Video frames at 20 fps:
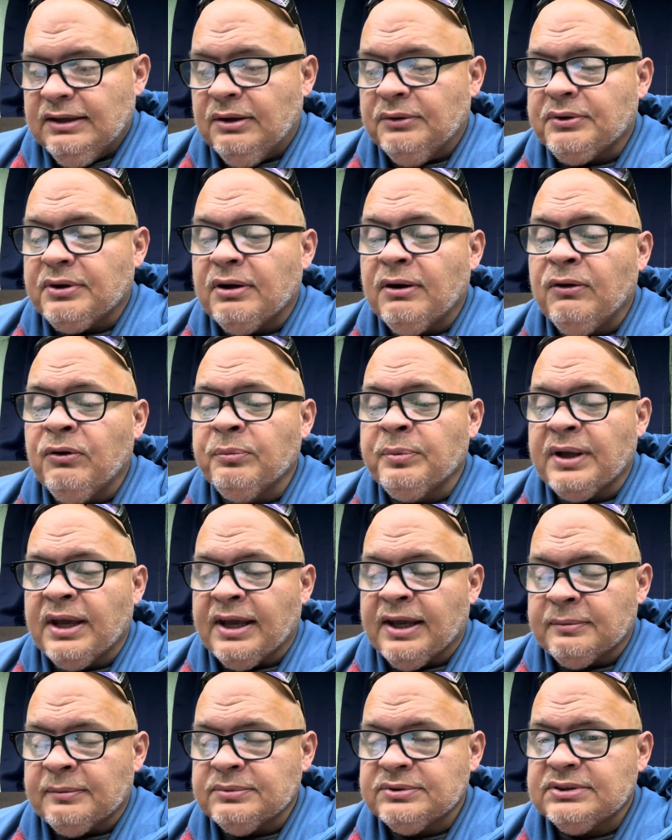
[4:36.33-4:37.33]
home
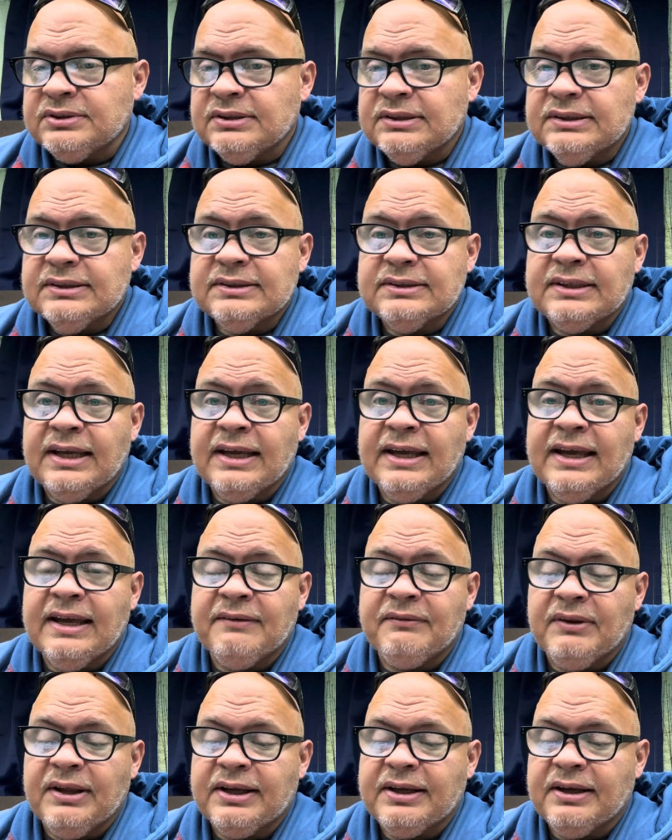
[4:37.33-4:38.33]
games. They have
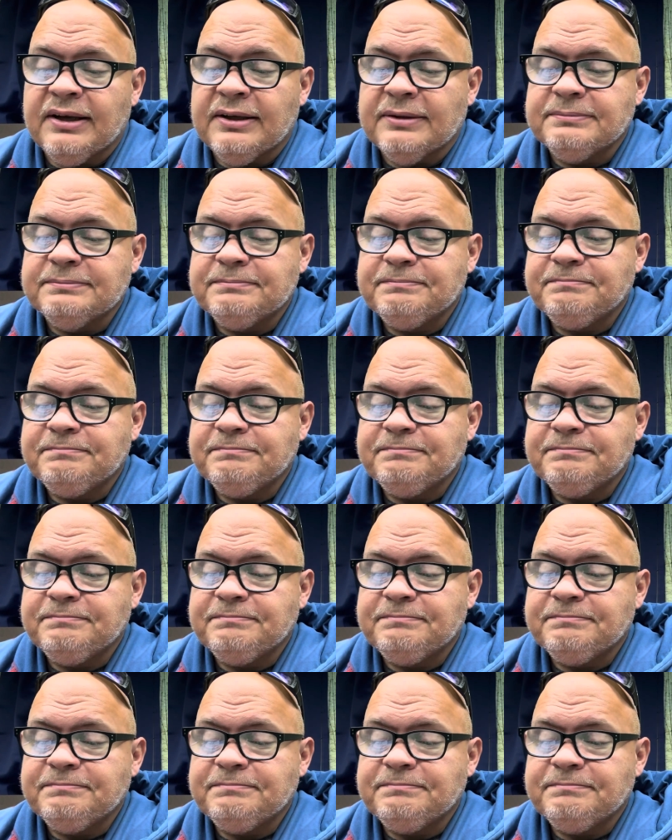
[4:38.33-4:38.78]
like a